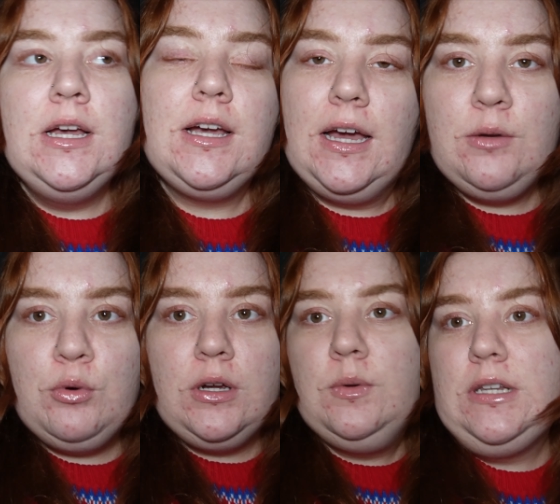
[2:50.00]
kind of
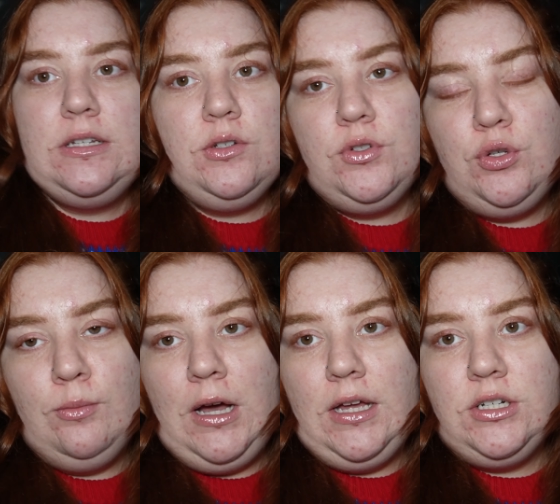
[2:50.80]
boring. We didn't do too
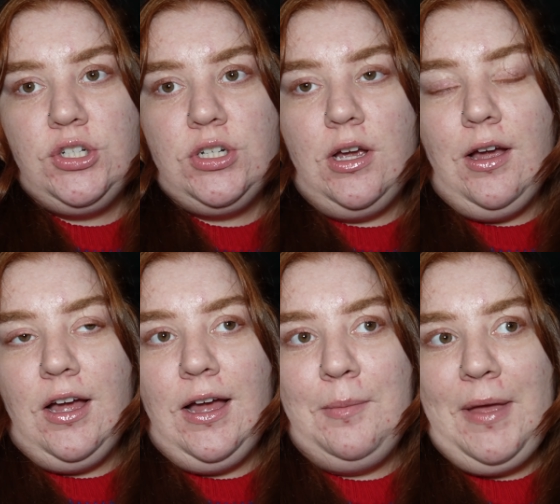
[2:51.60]
much.
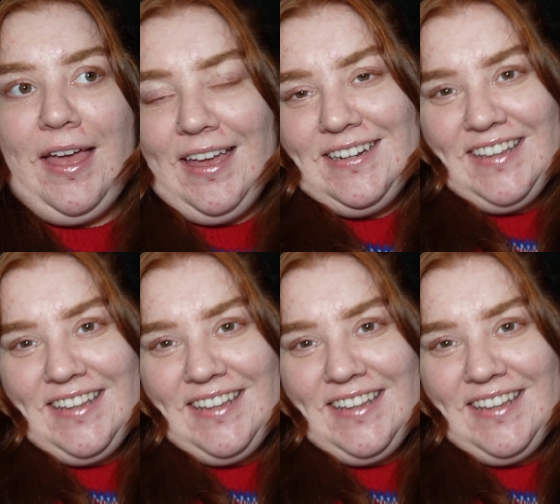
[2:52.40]
Um, and